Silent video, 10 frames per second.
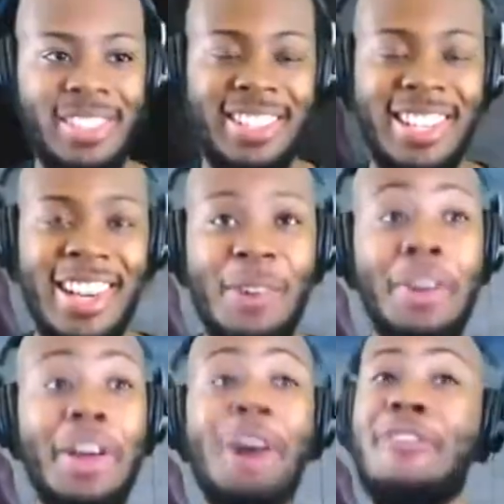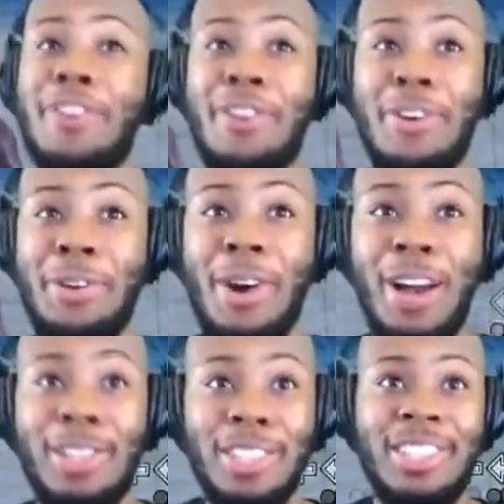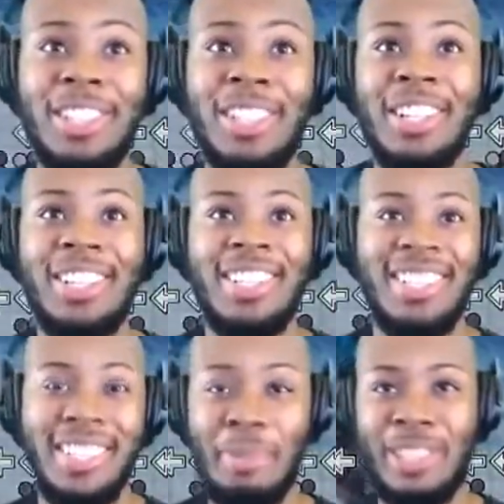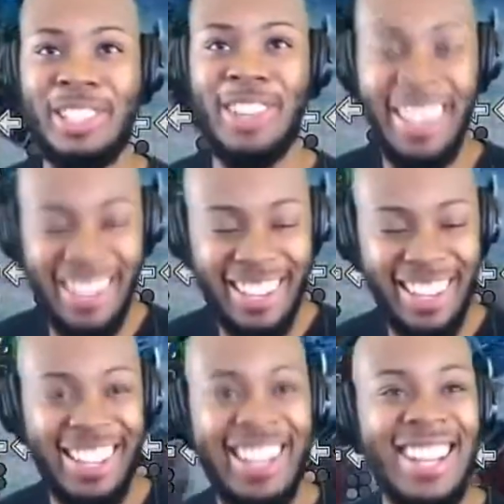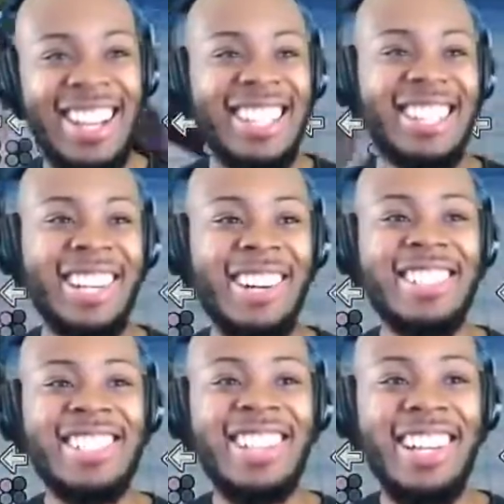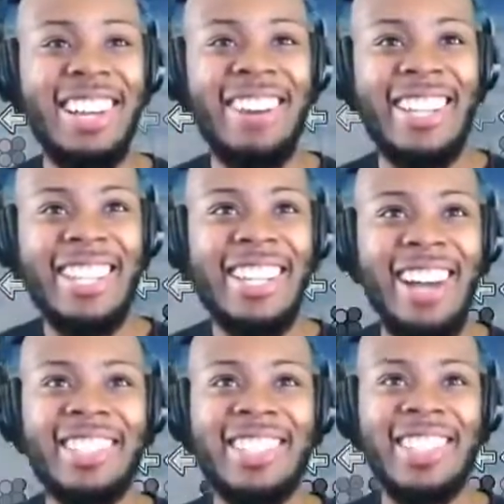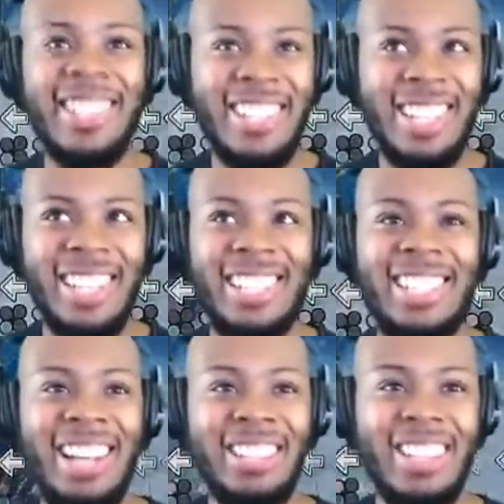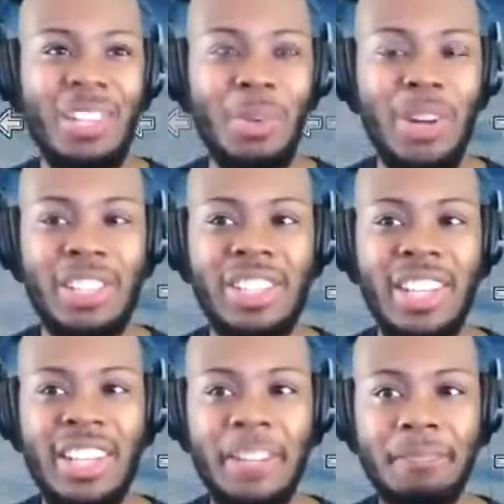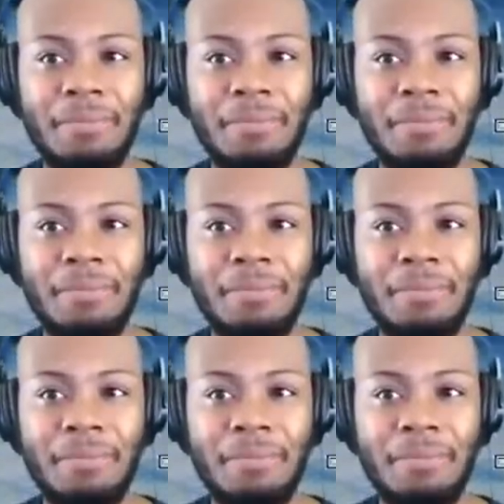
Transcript: Without further ado, I'll just demonstrate. So you saw that, right? The announcer shouts out the words chicken.